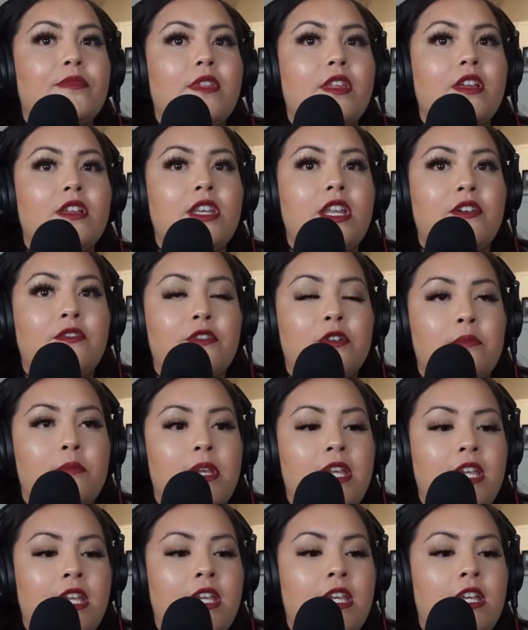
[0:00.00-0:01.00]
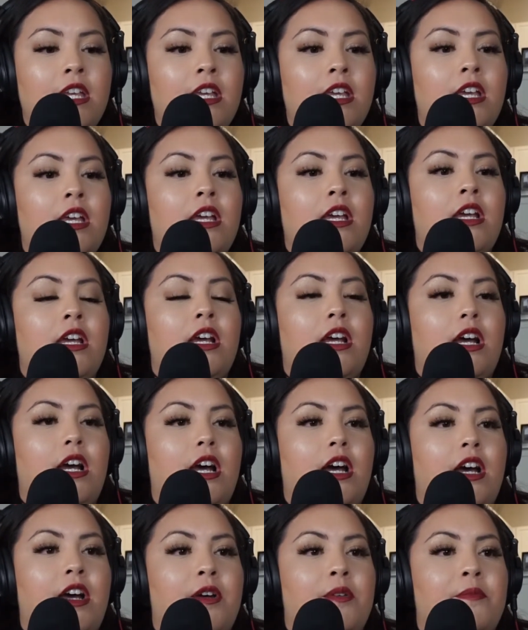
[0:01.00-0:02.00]
Now, for me,
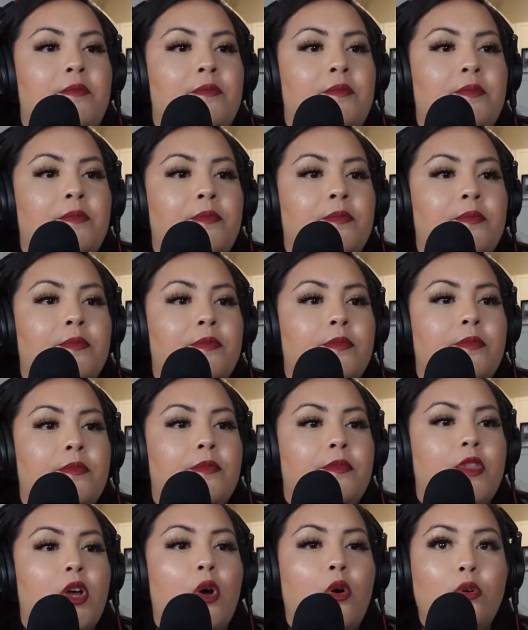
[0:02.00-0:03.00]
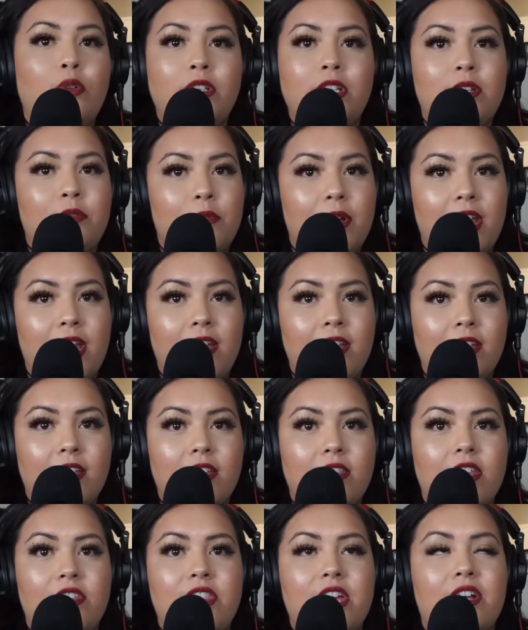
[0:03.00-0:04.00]
the only way
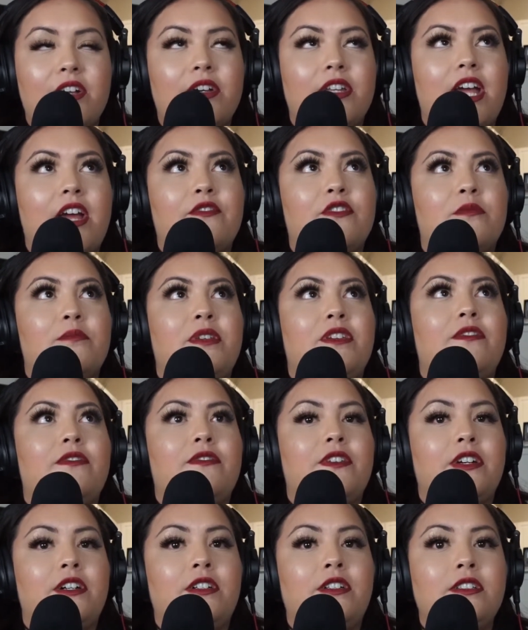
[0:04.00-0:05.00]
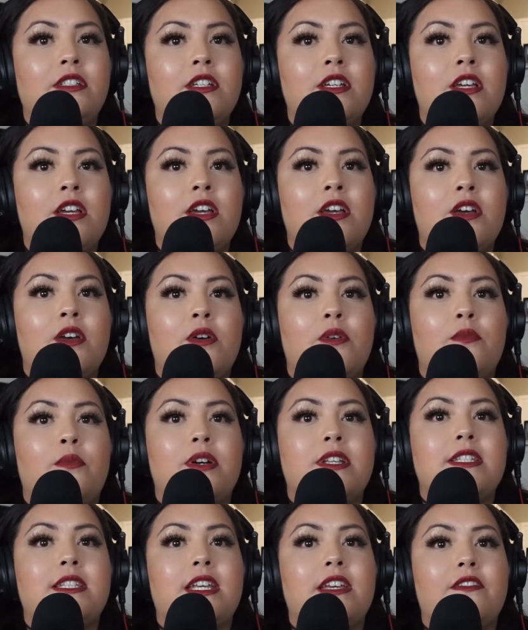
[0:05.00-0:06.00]
that could ever be filled
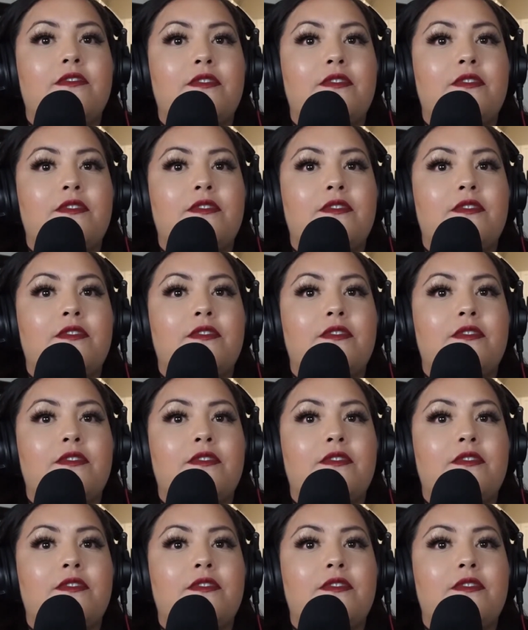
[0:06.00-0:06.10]
was if